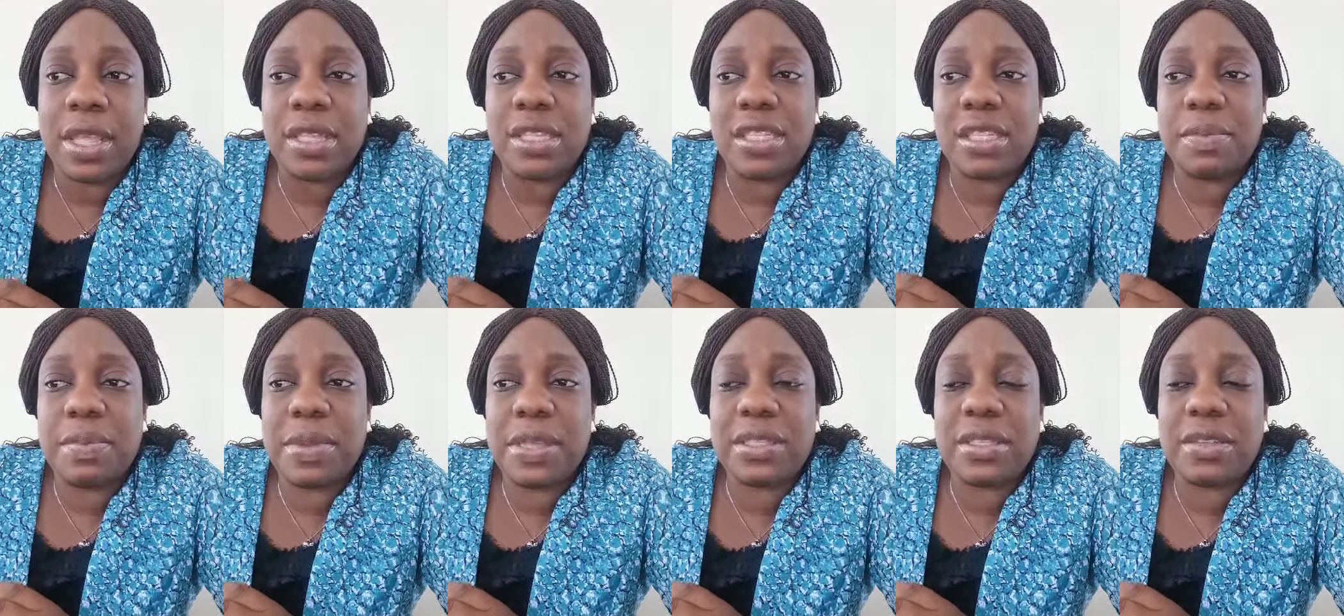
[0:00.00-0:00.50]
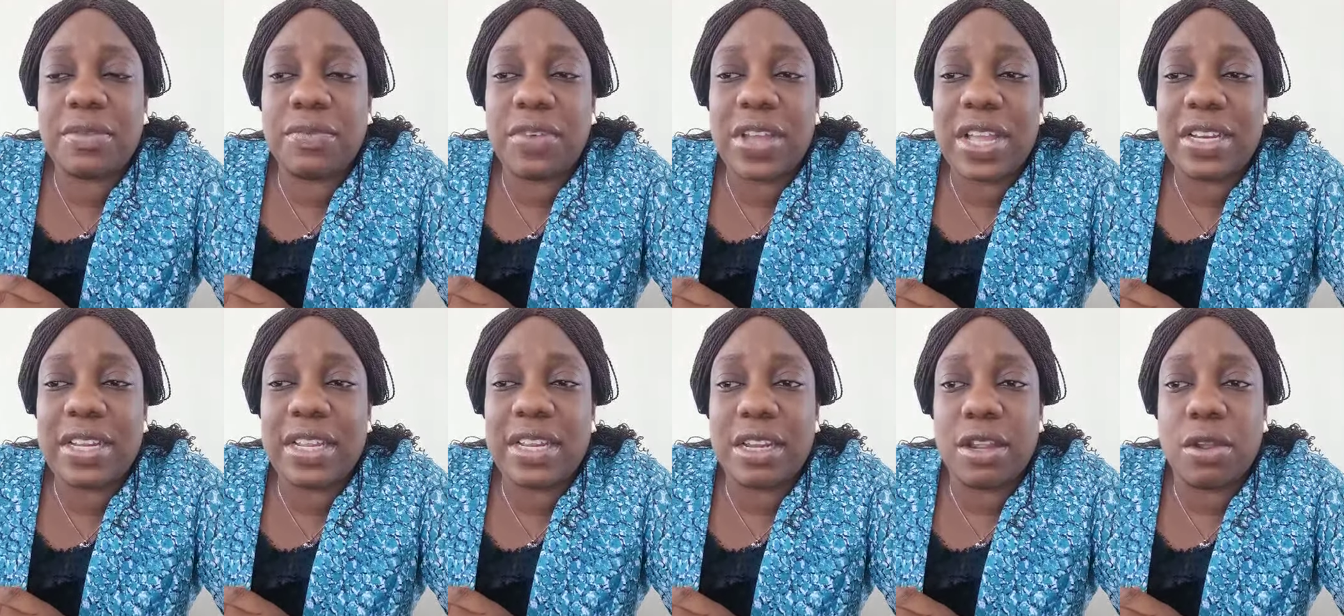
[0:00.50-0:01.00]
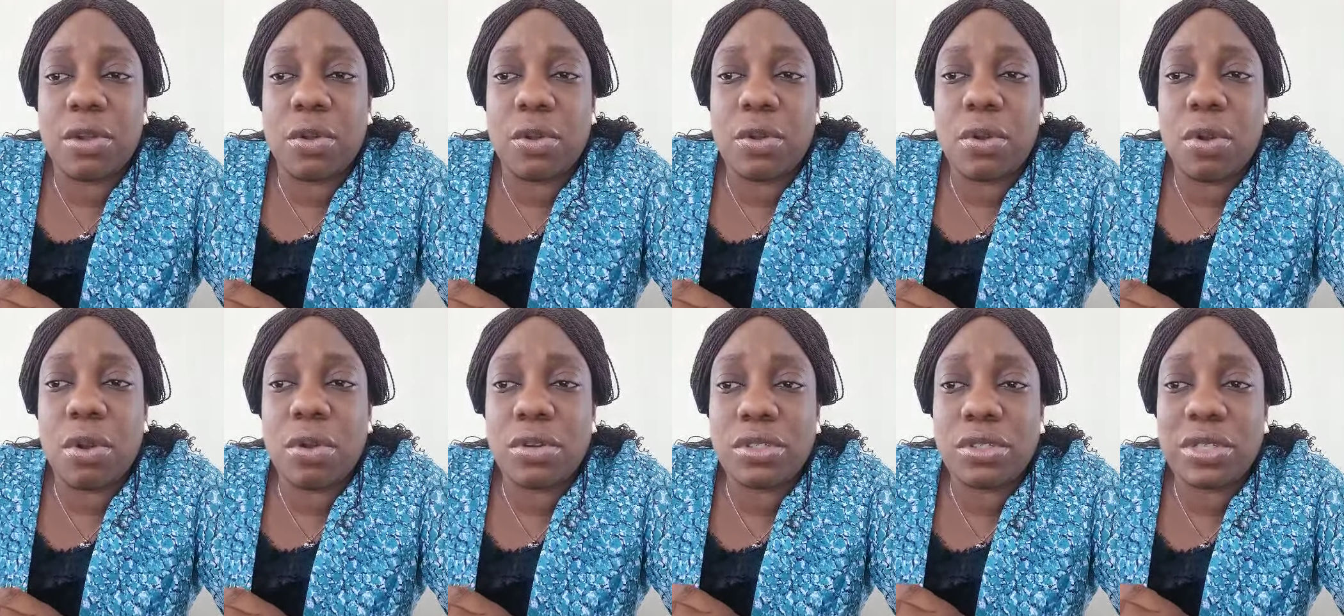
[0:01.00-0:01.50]
specified in the
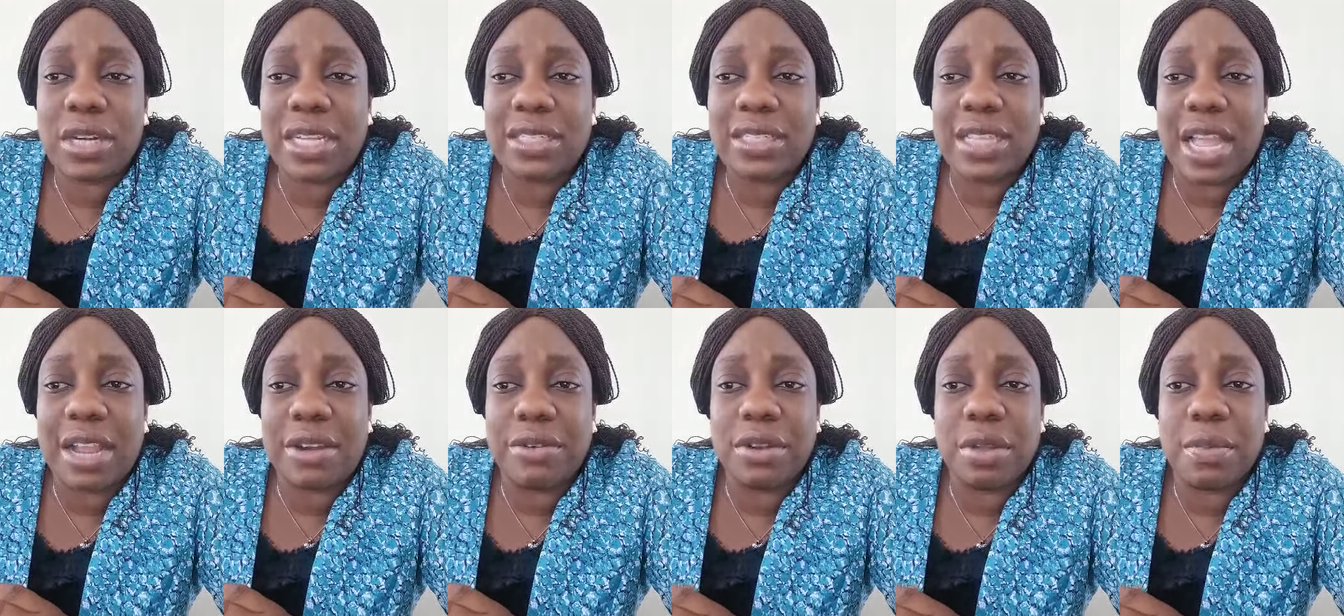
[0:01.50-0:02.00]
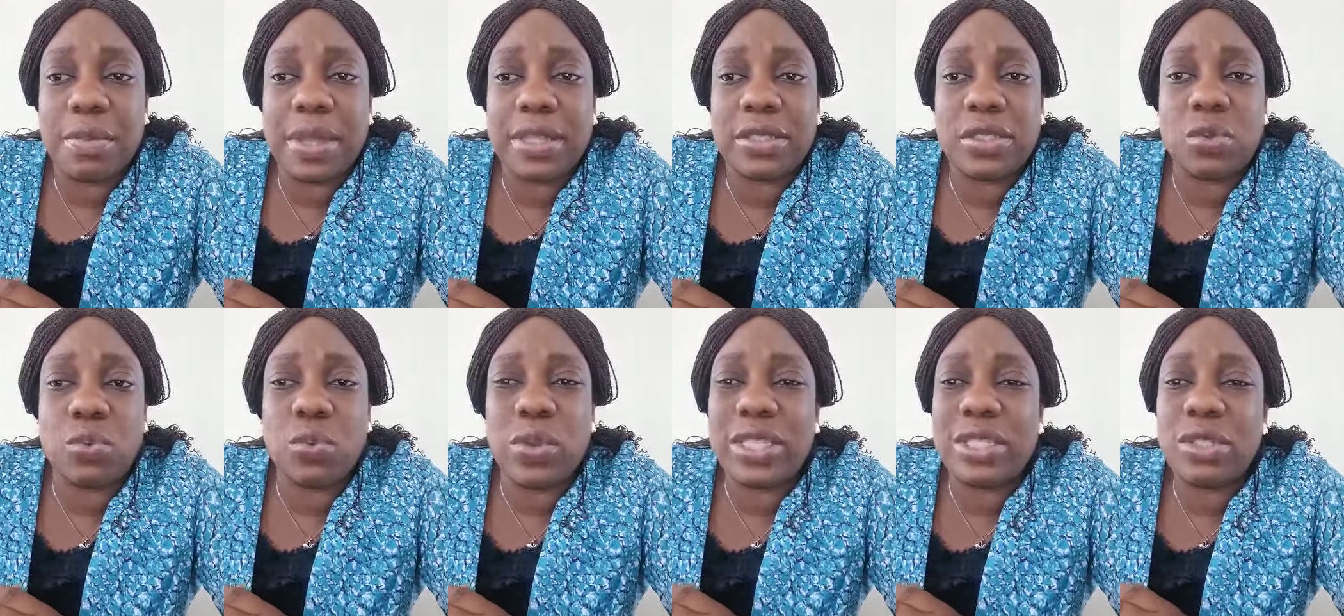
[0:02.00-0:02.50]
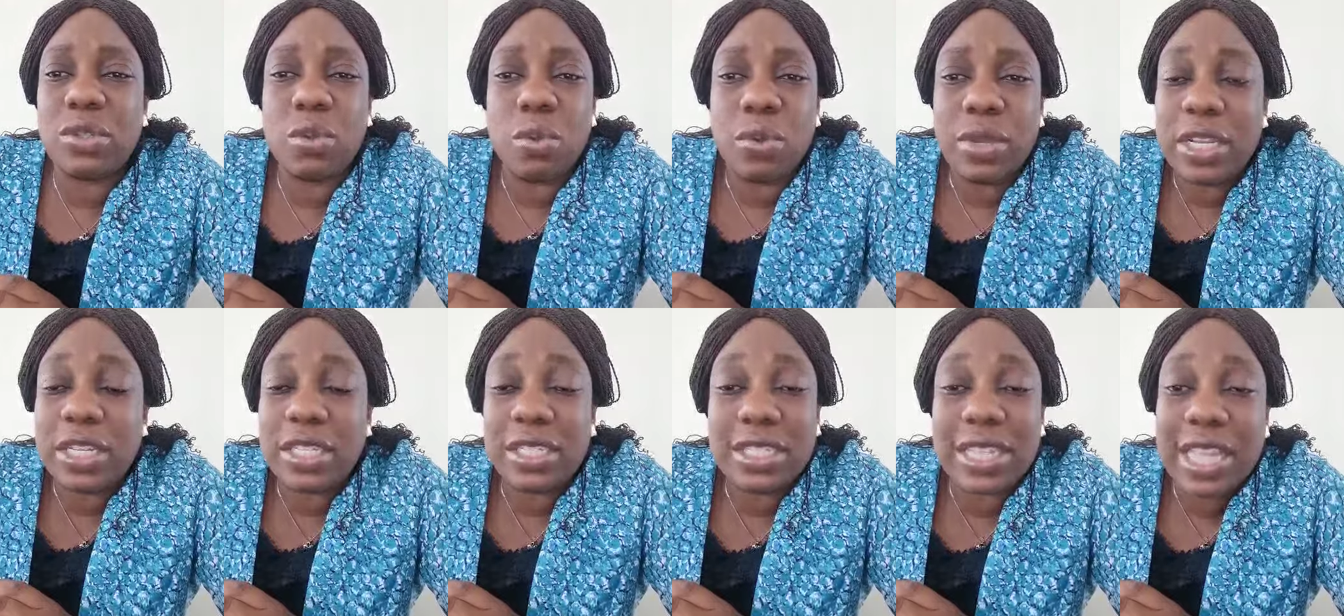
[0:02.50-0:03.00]
contract agreement with no
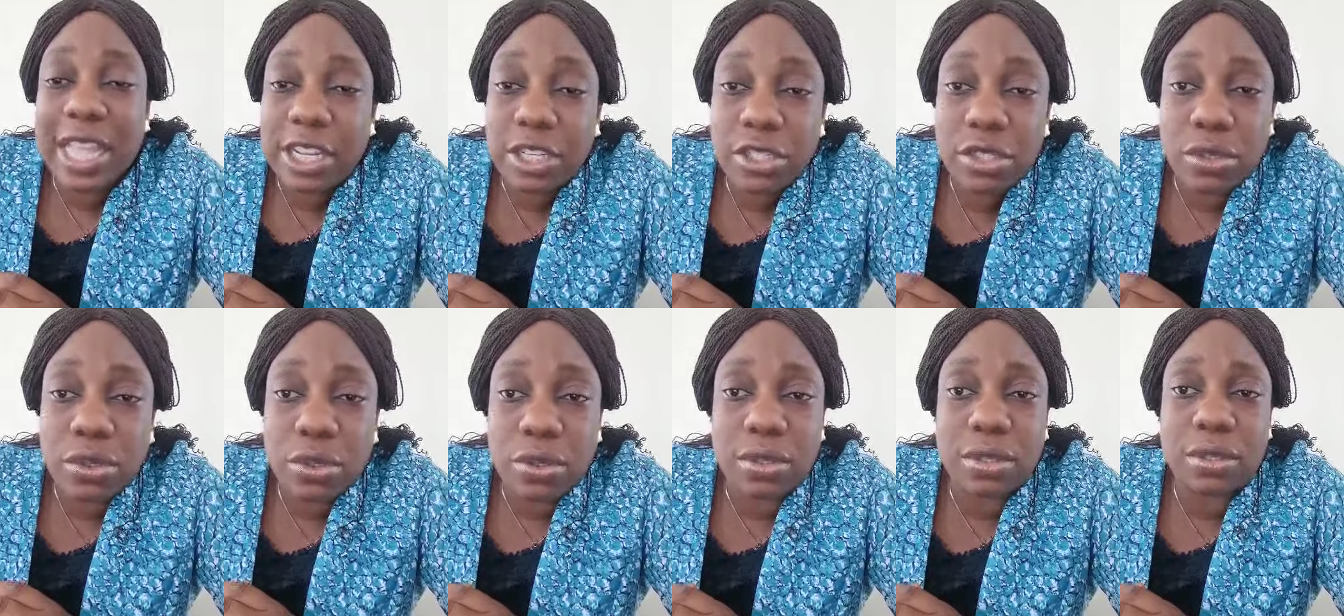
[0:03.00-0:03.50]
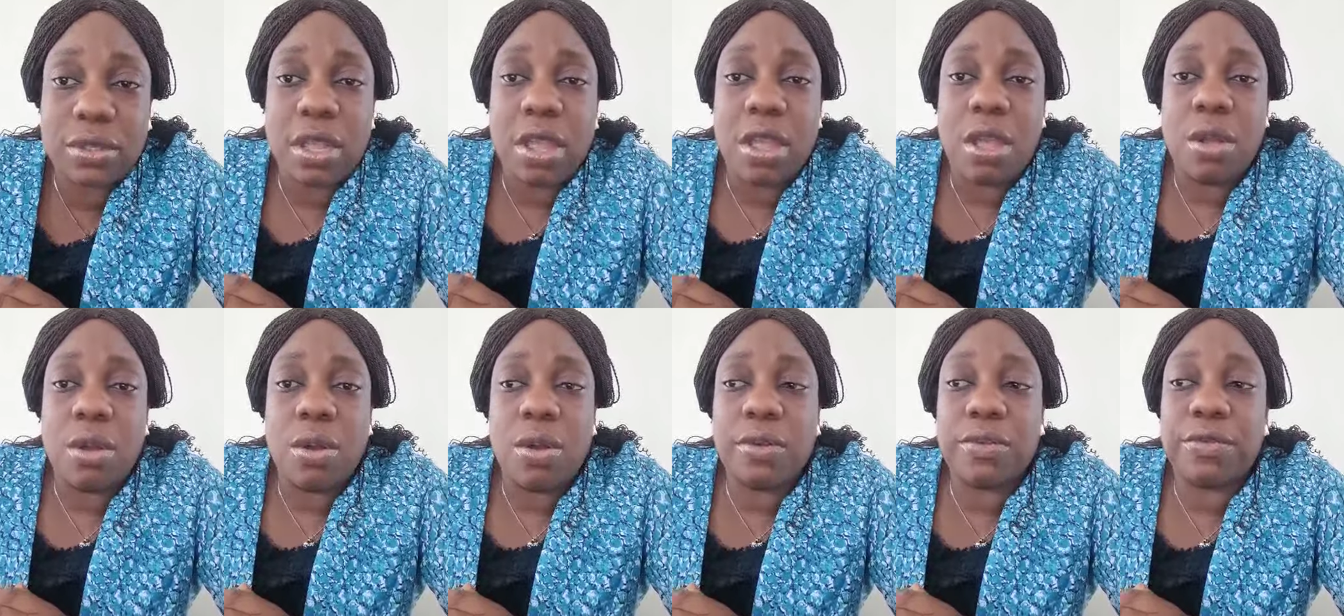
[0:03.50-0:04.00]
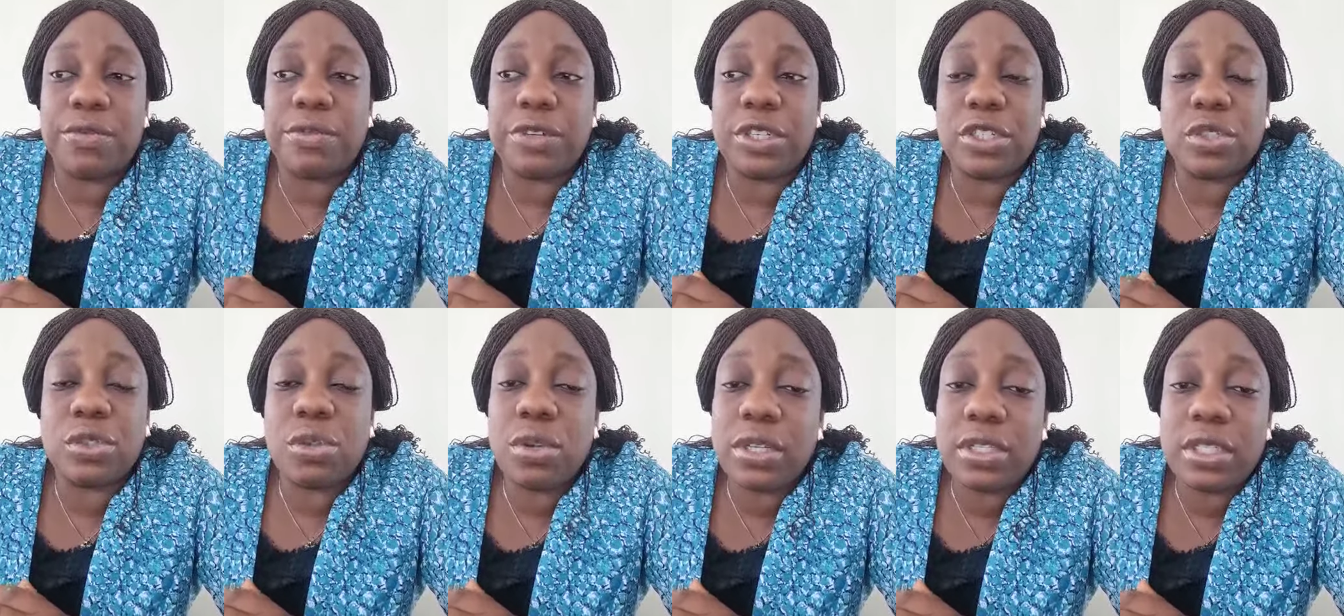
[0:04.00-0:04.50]
intention of
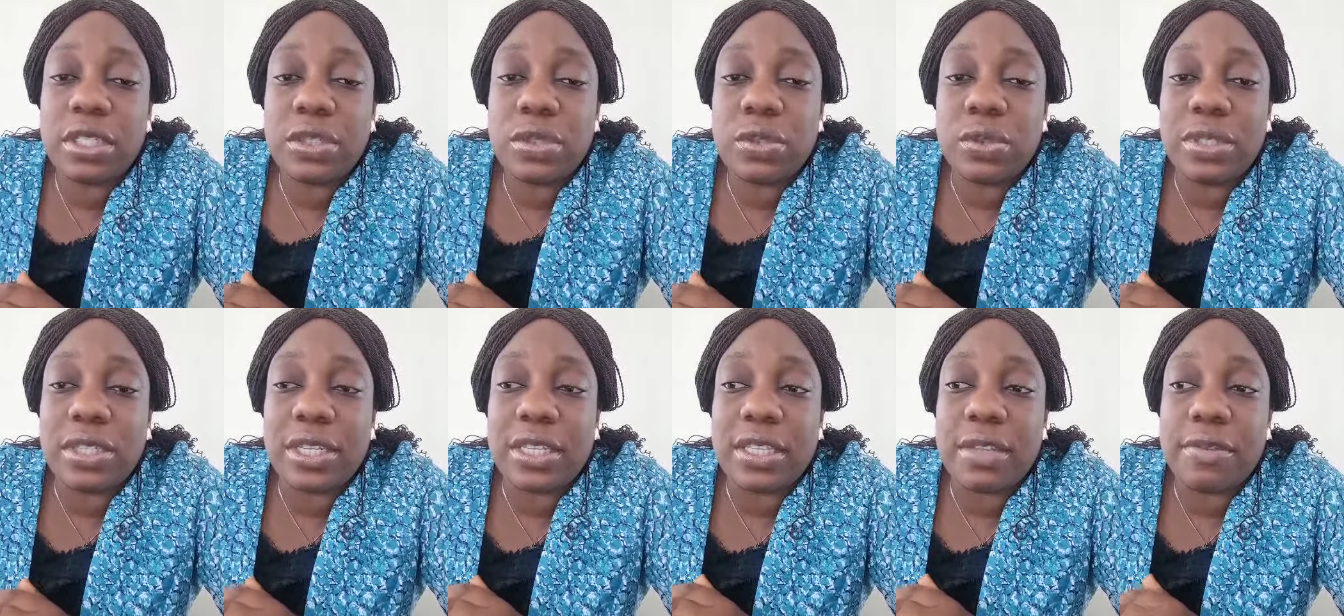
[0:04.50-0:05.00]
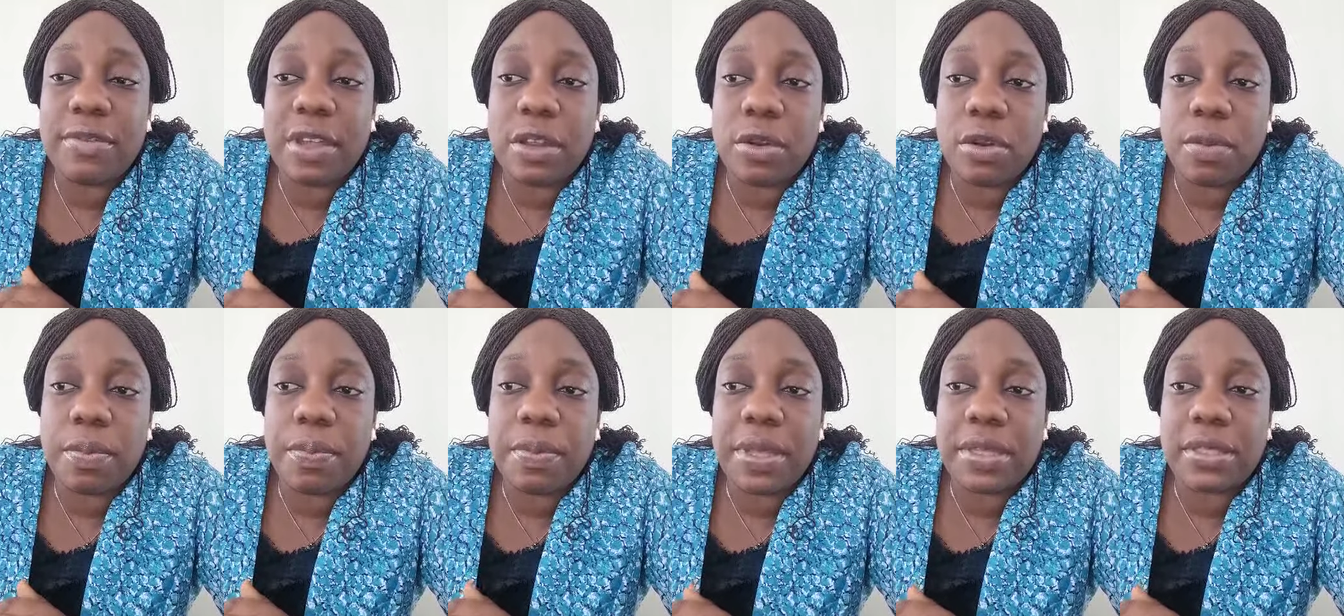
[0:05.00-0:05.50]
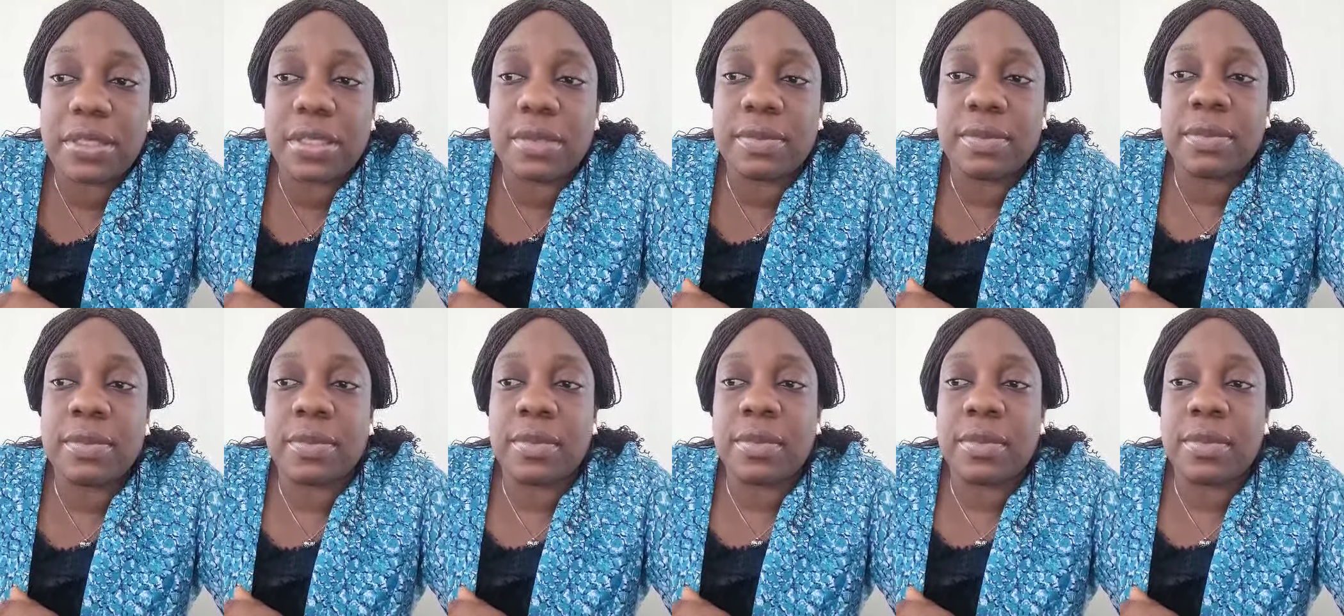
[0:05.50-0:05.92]
returning to the development.